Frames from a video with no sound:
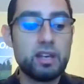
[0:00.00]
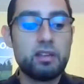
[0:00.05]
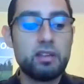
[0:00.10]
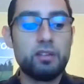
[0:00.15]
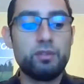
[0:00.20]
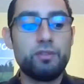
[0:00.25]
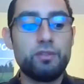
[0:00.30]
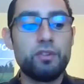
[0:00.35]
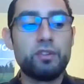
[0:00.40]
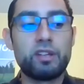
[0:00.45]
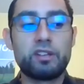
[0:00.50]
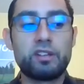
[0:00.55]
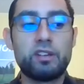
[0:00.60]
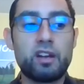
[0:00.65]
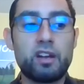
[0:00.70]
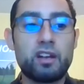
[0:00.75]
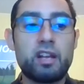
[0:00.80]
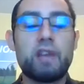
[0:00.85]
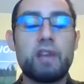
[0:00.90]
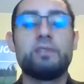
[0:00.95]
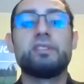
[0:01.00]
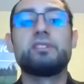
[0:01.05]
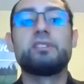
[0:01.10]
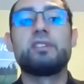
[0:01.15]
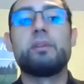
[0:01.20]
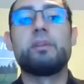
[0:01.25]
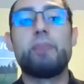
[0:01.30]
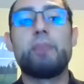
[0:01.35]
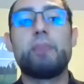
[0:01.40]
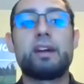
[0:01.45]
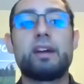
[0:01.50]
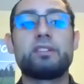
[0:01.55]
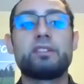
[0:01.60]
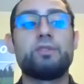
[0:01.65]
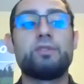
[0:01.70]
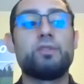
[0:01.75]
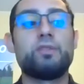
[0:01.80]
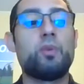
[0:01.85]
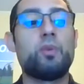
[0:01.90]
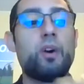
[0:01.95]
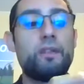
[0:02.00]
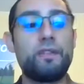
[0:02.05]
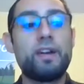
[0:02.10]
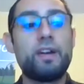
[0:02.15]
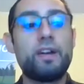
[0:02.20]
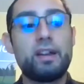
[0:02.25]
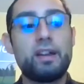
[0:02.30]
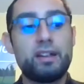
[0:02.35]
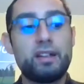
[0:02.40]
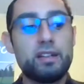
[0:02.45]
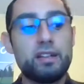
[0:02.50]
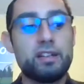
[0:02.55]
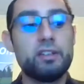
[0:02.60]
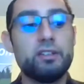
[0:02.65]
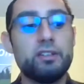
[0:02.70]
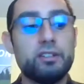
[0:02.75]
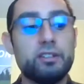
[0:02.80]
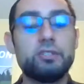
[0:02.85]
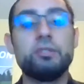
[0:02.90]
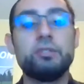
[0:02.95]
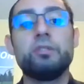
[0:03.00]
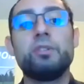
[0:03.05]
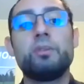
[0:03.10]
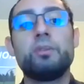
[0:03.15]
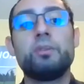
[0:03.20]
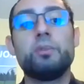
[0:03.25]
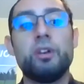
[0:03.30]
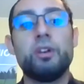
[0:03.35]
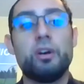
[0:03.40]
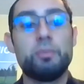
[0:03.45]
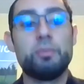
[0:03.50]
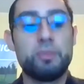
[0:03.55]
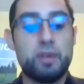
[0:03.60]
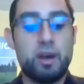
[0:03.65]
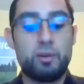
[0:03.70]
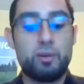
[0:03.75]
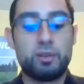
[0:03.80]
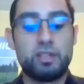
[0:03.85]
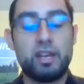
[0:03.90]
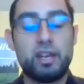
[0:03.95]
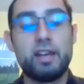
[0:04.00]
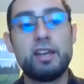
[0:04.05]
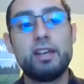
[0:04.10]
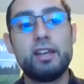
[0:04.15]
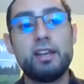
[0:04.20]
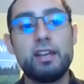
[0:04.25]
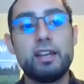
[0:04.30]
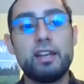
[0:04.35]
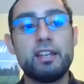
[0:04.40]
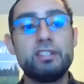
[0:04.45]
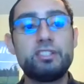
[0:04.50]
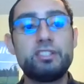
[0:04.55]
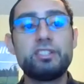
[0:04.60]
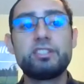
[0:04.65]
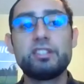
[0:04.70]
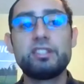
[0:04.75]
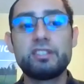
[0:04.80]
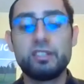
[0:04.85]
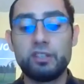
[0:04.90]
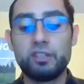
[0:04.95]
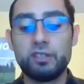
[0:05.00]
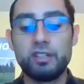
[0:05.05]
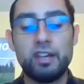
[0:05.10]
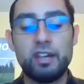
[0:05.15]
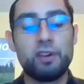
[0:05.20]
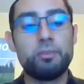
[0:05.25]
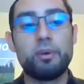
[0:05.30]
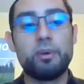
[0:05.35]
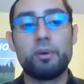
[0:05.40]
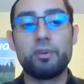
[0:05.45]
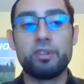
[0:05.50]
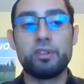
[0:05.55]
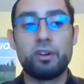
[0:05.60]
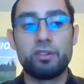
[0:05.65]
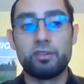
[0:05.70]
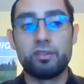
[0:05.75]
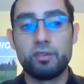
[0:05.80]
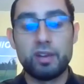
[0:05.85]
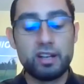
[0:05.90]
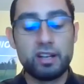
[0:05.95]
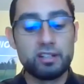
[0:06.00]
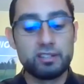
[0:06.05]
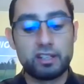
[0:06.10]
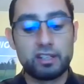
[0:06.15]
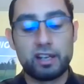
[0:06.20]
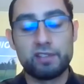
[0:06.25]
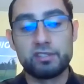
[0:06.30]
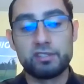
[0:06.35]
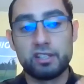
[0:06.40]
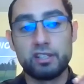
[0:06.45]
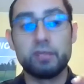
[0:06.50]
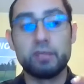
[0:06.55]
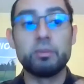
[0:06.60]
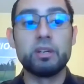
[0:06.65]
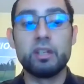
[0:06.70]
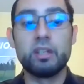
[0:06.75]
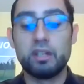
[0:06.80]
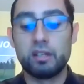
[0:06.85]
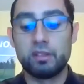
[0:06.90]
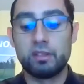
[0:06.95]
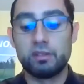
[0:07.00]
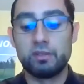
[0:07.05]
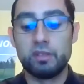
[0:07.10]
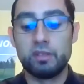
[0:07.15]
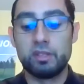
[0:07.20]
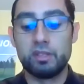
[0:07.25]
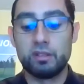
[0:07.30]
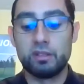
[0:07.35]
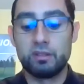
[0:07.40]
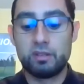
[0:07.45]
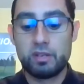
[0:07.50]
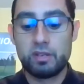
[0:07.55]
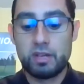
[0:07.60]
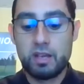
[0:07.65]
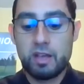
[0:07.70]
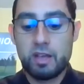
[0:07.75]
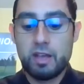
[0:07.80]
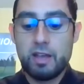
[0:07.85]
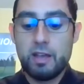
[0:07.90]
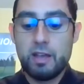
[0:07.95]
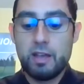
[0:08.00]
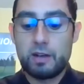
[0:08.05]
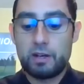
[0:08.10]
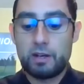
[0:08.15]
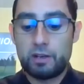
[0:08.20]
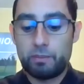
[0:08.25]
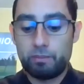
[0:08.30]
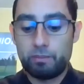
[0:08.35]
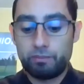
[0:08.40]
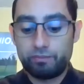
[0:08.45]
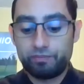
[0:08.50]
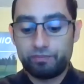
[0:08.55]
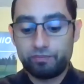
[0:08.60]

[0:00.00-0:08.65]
You feel like you're not going to have a setback. So if you want that, Heal N Soothe will help you out with that. And it just doesn't only help out with arthritis, like I said in the beginning of the video.